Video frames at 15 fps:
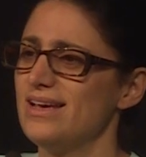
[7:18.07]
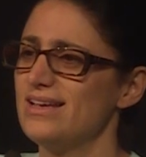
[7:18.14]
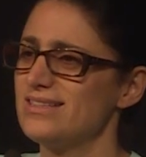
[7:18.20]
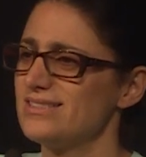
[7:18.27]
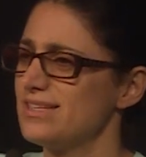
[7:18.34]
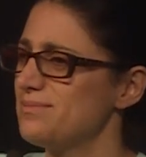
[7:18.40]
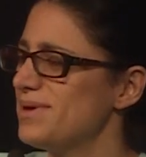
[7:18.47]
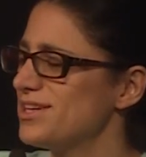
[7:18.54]

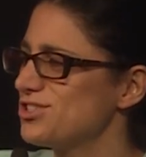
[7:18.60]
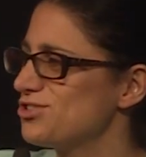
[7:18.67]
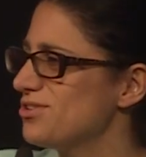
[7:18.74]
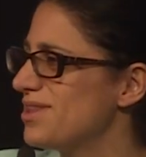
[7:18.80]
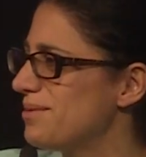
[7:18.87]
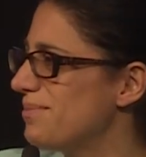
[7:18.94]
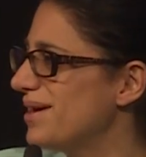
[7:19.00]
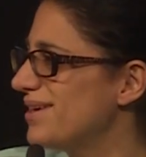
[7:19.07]
is to make sure
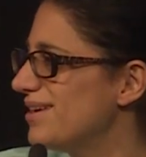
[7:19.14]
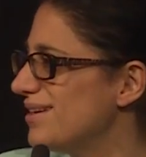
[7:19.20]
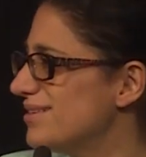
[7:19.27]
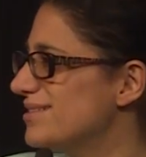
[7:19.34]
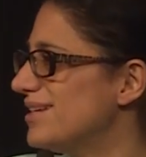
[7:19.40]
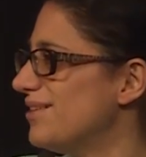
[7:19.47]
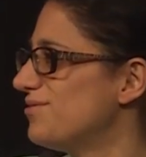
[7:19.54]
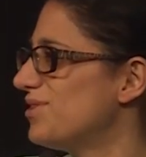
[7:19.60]
that my
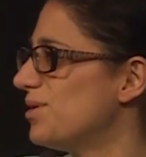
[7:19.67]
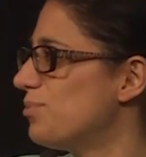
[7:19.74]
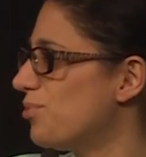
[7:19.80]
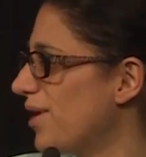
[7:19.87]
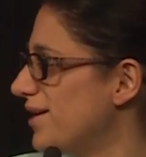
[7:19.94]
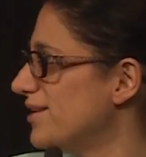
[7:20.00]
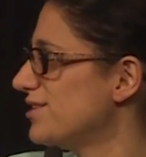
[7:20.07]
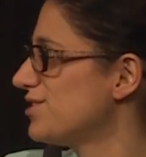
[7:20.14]
kids have the
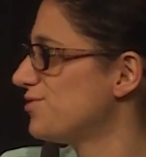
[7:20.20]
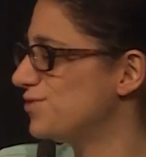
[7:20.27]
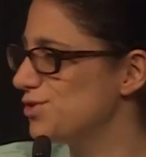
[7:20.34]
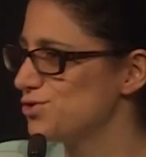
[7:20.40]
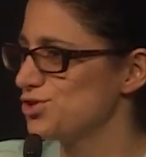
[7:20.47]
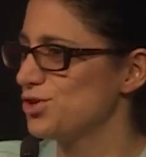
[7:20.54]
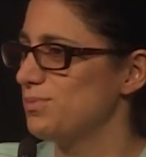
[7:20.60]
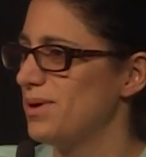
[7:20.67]
brightest
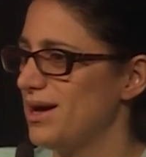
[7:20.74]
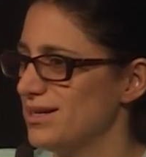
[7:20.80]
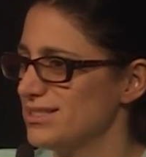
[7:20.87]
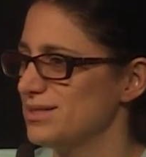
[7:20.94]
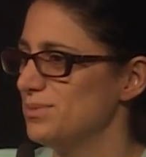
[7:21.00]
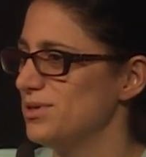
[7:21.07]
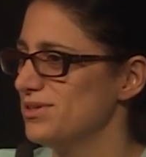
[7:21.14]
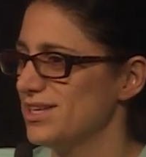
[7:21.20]
future
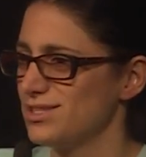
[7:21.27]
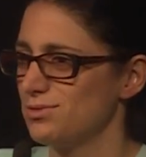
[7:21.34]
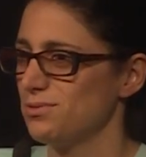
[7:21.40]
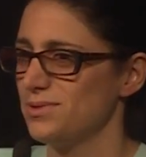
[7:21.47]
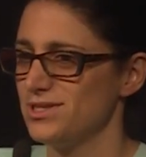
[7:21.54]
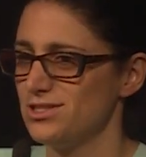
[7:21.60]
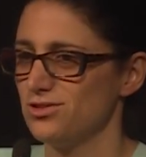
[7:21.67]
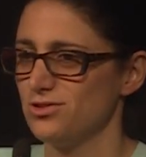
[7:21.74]
possible. That's what
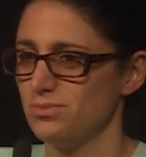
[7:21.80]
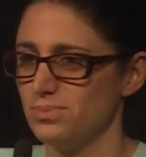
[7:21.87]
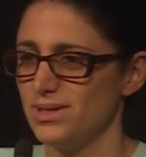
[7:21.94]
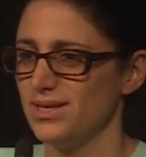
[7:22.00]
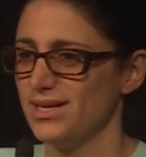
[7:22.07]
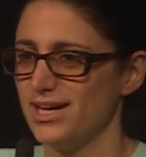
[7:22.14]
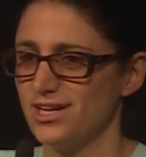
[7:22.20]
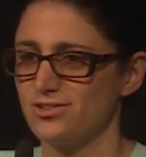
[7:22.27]
we do in
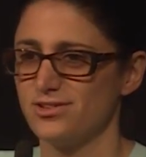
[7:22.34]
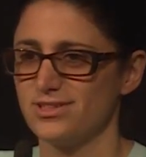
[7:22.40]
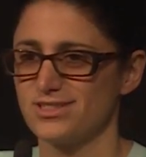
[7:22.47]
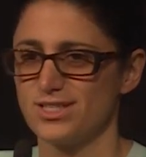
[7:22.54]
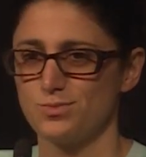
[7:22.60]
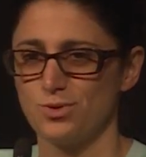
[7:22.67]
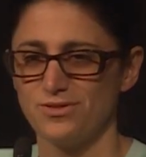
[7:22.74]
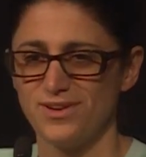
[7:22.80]
pediatrics.
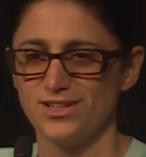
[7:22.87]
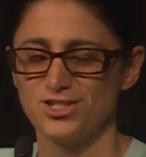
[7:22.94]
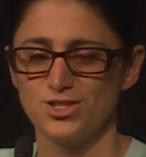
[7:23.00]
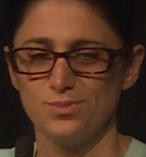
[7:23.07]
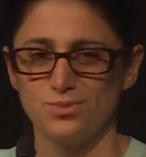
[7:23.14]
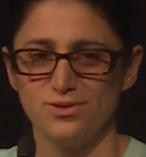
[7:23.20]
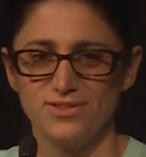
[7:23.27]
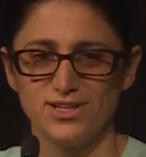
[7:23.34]
It's
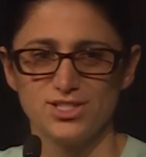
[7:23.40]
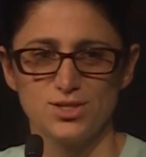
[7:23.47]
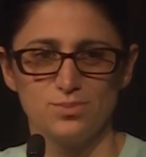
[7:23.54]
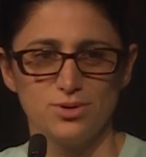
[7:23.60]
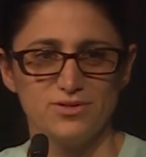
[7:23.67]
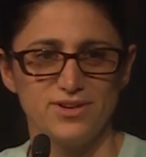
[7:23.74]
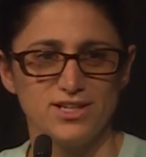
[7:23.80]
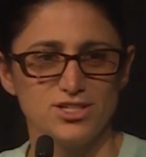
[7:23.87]
prevention, prevention,
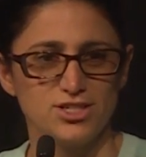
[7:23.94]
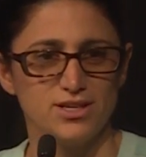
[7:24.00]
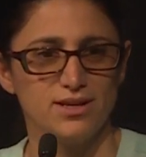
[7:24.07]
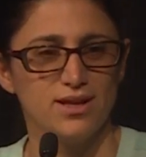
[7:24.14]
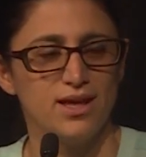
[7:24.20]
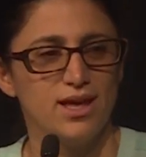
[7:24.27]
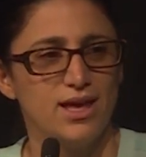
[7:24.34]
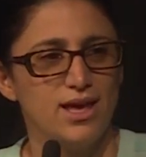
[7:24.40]

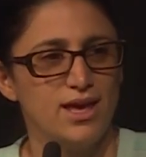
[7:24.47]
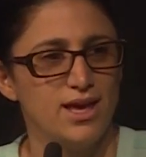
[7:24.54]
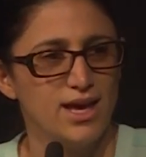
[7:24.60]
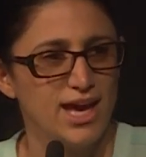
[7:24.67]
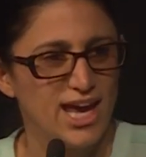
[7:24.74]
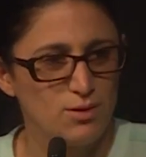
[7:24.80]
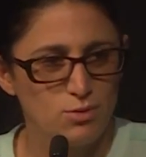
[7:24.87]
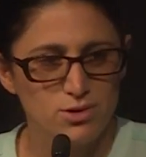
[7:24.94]
prevention.
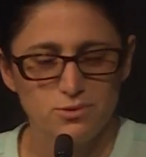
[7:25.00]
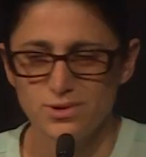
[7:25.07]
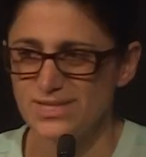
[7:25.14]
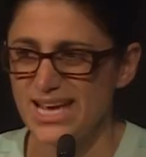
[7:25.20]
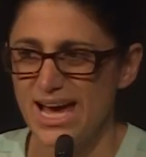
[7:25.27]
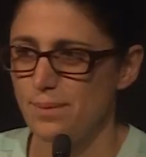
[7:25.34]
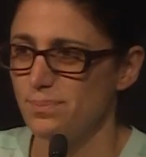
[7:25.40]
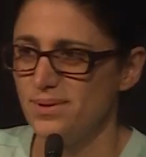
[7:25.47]
And what was
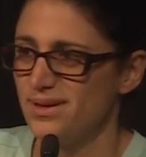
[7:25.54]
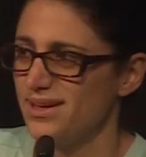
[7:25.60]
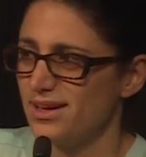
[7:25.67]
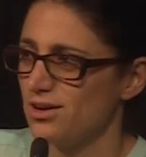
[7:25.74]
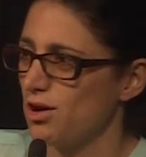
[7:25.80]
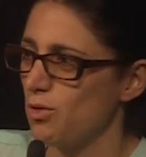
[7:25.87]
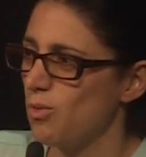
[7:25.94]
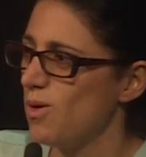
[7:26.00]
happening
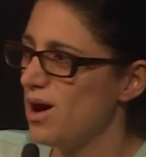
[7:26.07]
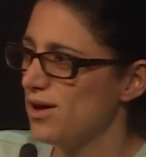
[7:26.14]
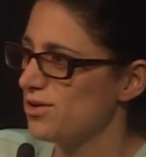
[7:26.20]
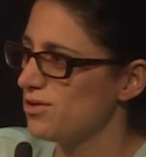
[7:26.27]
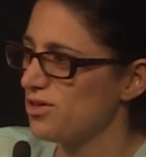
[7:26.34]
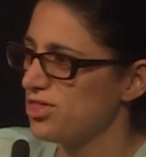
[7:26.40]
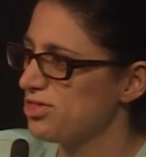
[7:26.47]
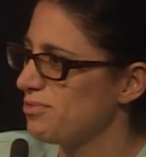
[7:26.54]
in our
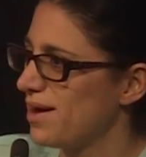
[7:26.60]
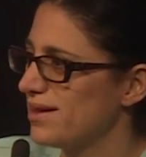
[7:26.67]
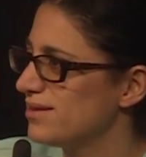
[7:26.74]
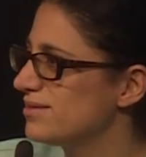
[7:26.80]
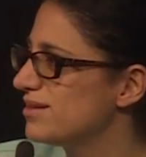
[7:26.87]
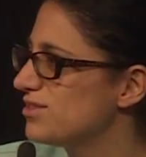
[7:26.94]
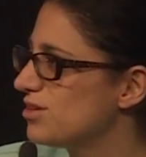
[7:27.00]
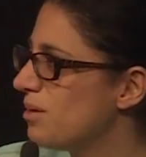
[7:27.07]
water
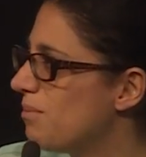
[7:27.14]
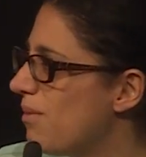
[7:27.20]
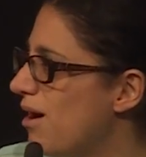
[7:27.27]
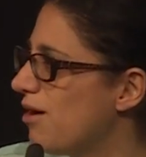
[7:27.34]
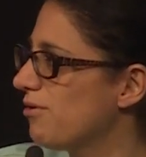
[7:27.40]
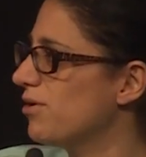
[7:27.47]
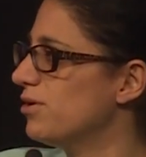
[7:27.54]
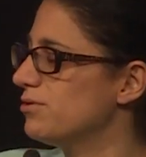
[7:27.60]
threatened the
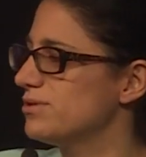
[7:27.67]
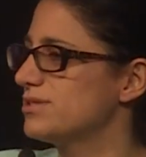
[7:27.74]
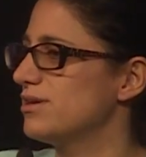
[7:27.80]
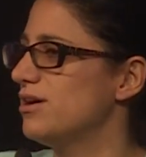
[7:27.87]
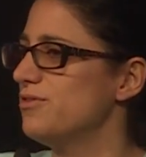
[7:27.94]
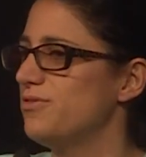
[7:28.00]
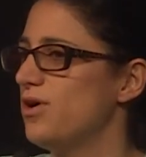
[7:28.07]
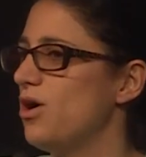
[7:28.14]
tomorrows
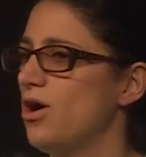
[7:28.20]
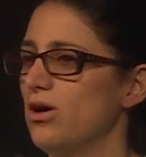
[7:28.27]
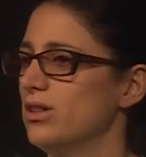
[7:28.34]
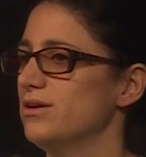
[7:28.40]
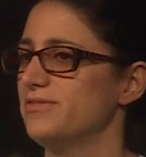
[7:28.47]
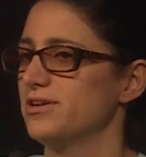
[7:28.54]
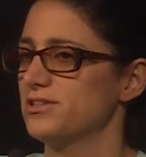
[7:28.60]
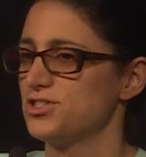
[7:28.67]
of all
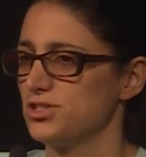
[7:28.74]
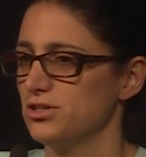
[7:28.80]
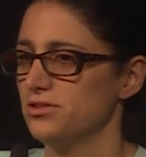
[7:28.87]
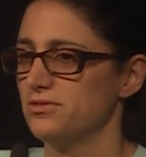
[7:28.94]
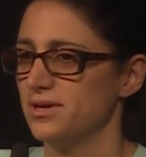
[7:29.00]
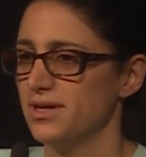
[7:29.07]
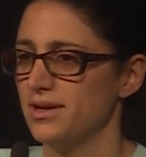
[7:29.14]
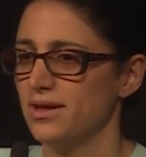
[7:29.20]
of our
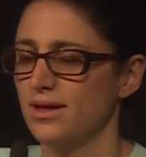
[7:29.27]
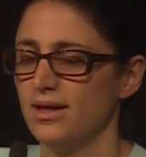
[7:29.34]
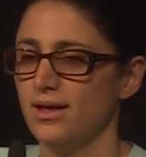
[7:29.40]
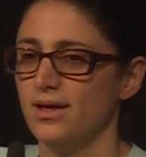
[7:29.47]
children.